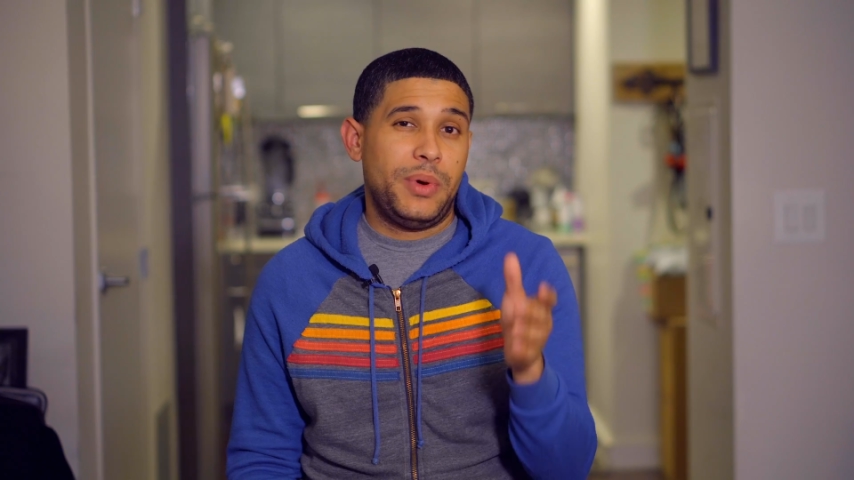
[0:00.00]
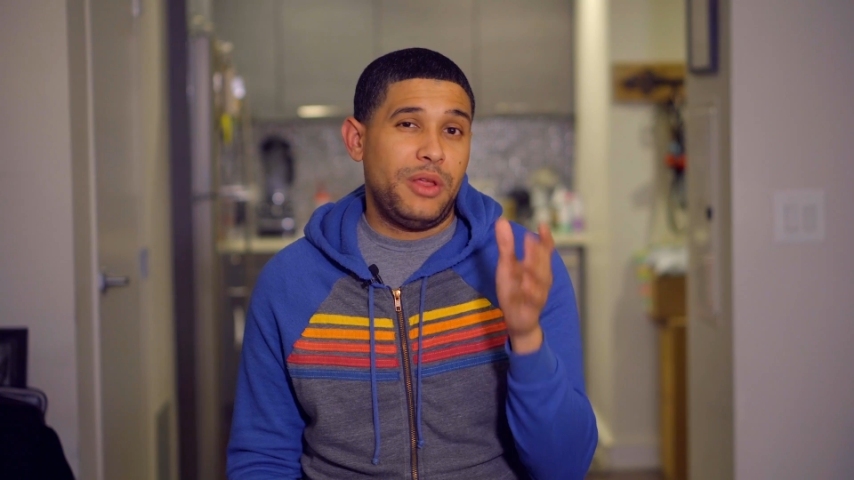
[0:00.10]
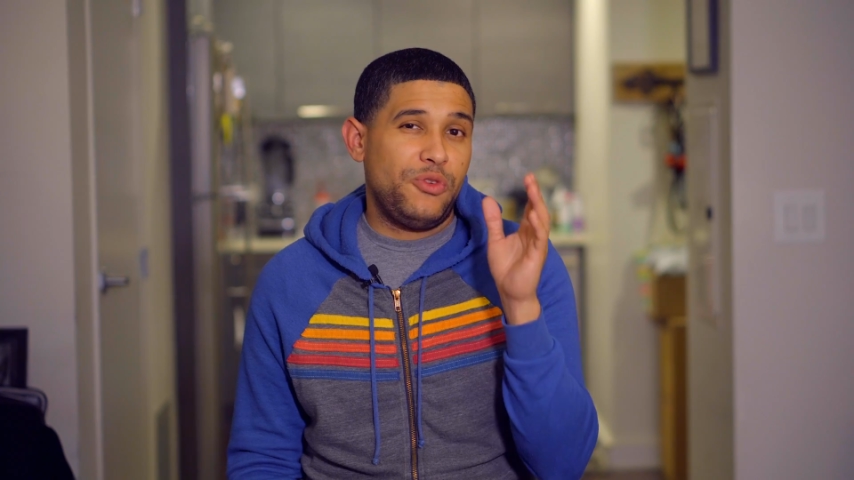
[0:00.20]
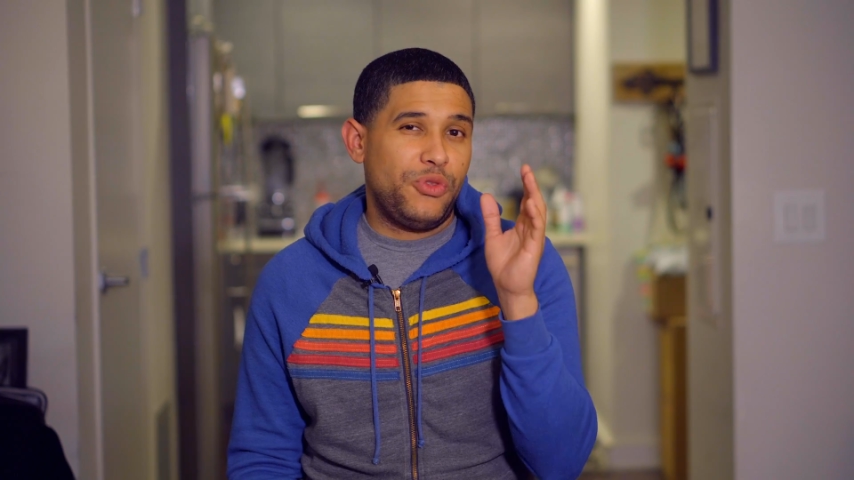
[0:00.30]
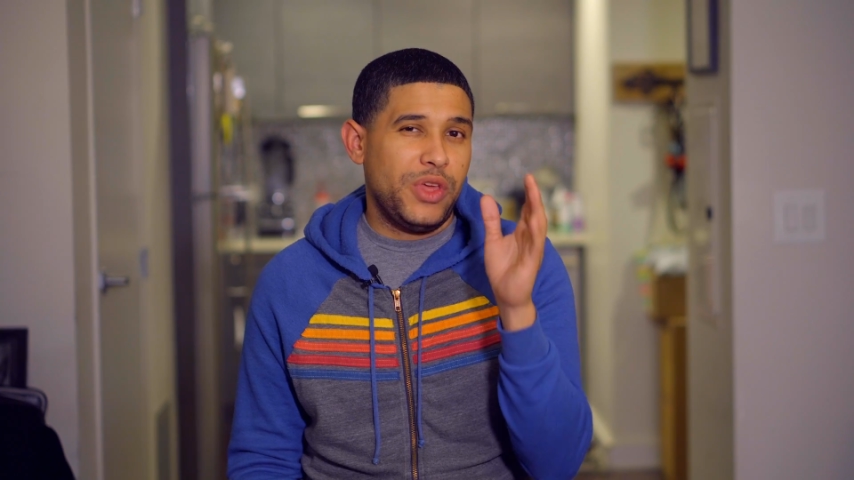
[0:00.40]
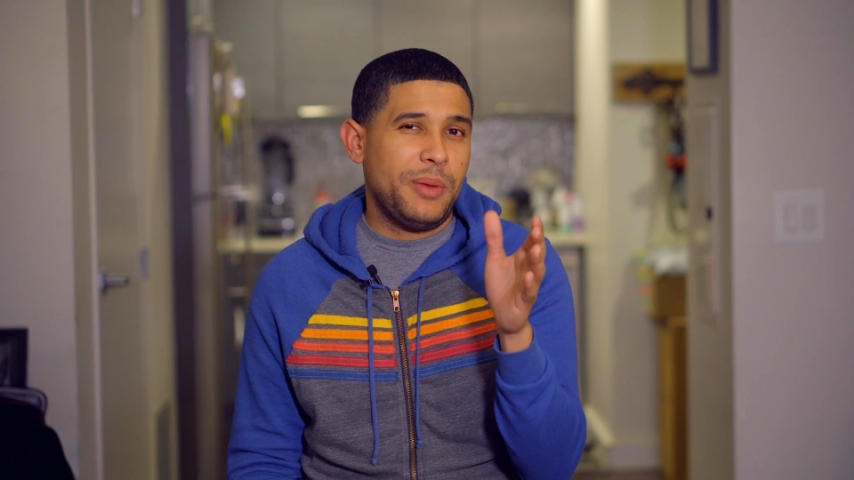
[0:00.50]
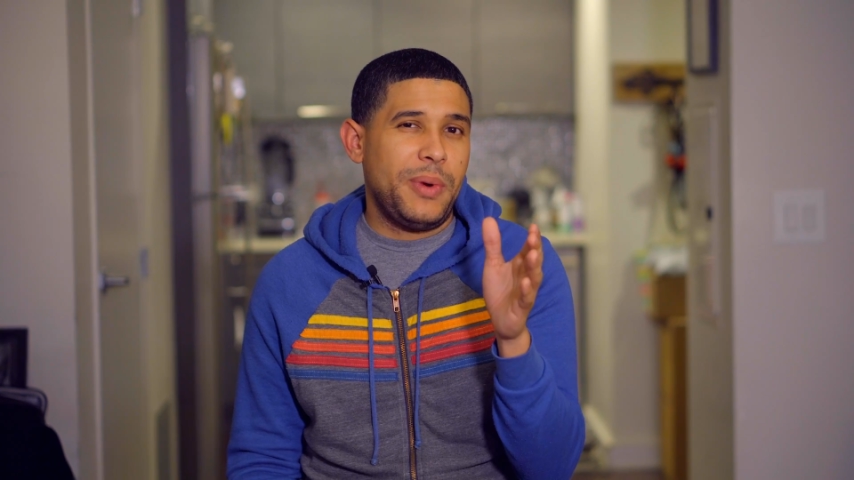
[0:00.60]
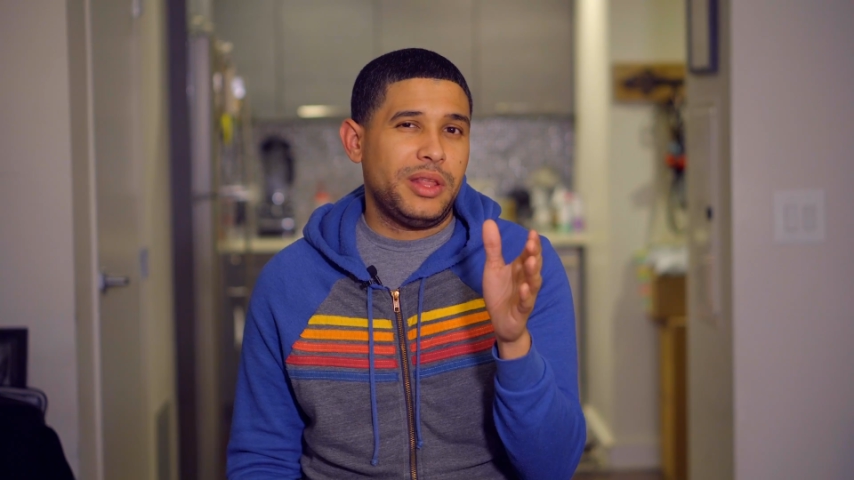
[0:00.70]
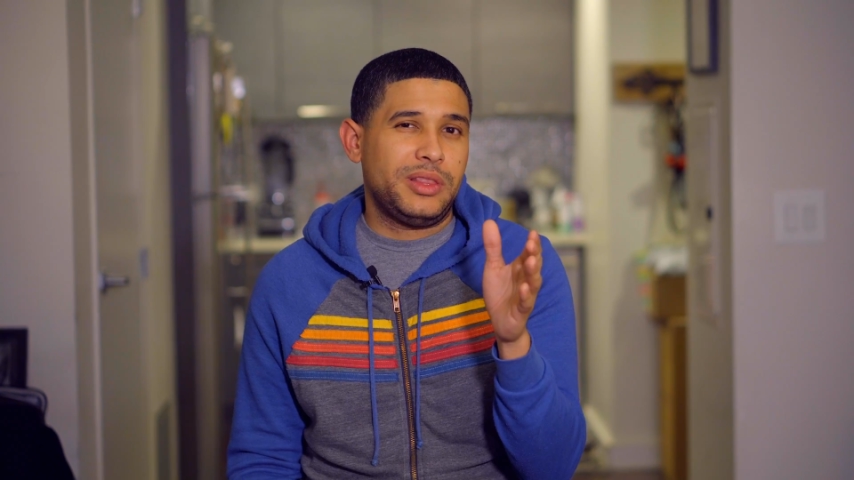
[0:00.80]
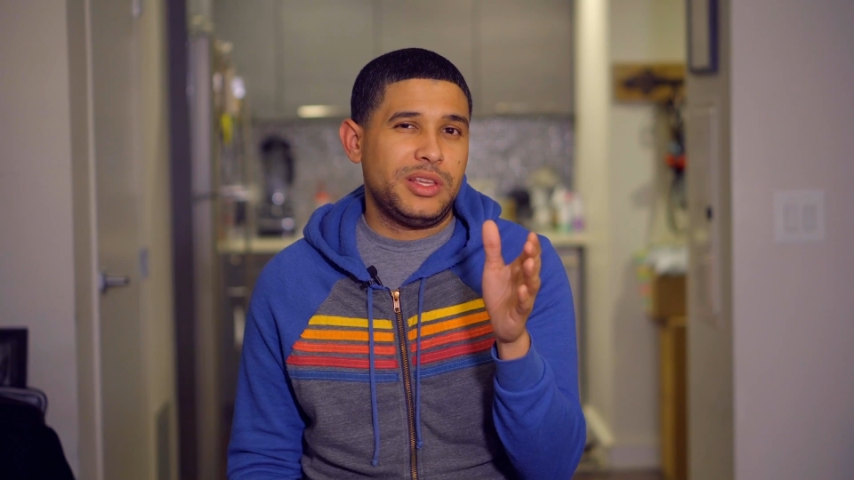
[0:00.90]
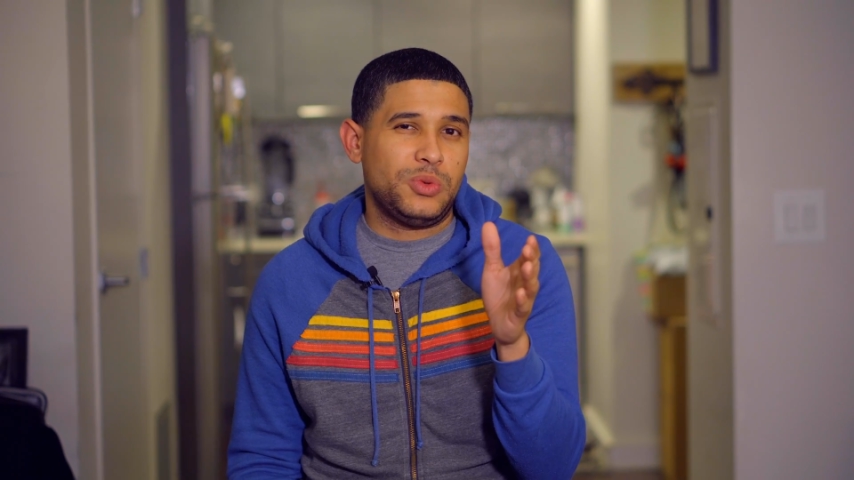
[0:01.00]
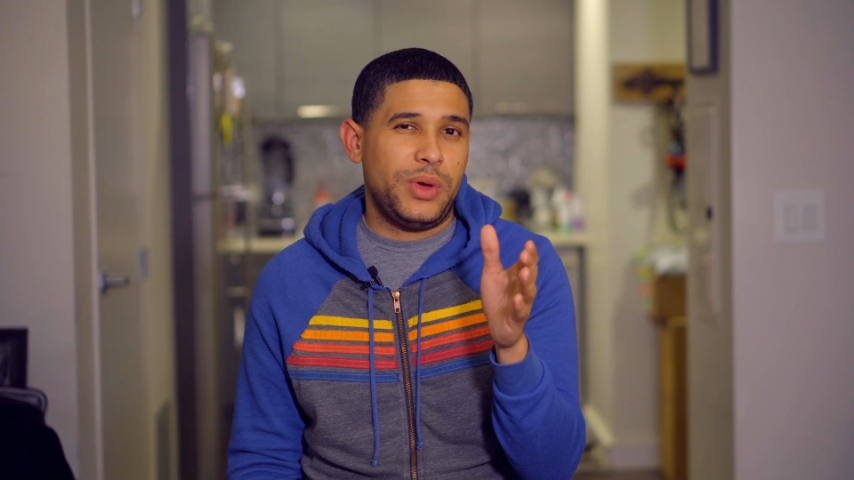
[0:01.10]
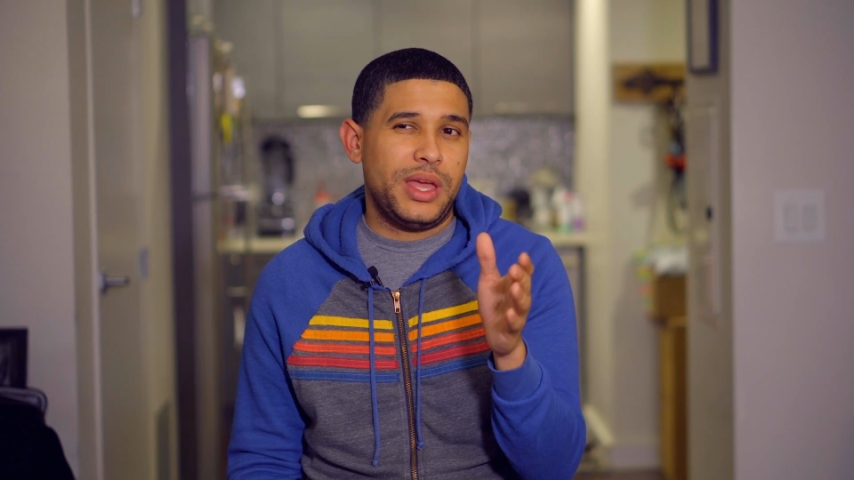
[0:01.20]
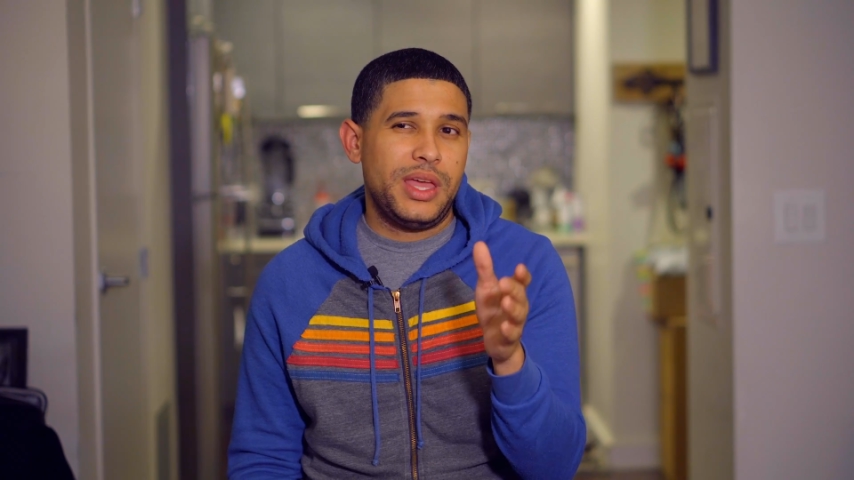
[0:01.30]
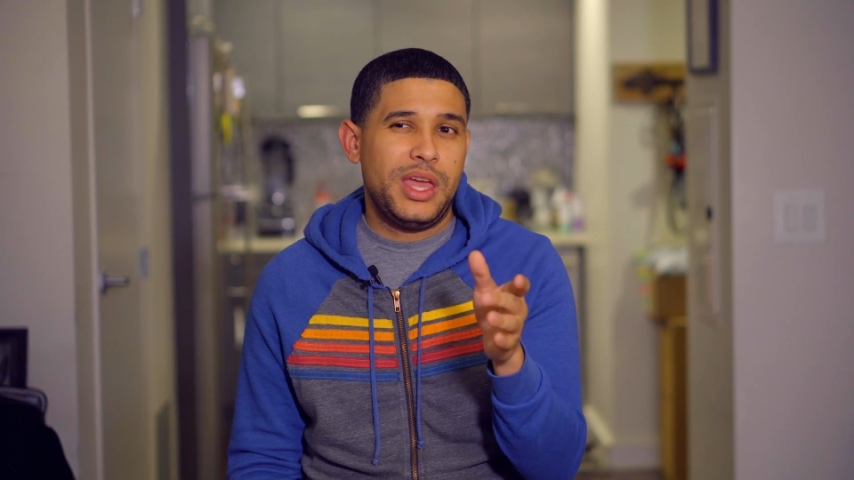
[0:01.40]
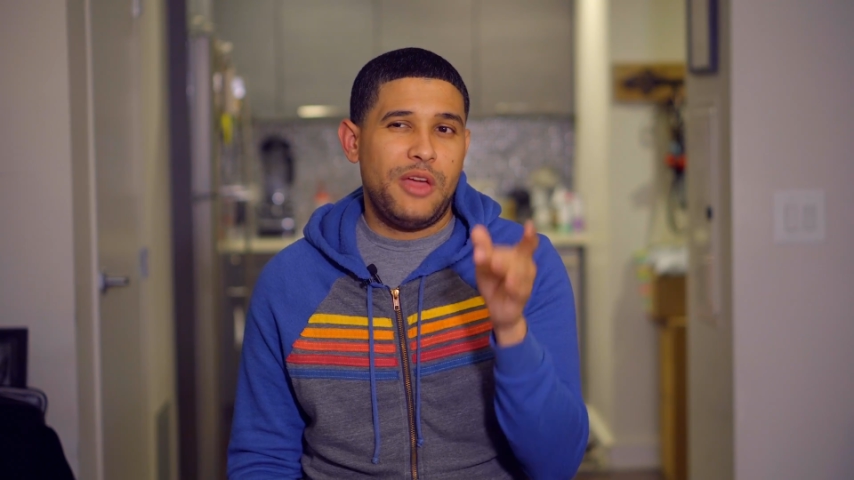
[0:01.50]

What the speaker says: but if you think about it this way,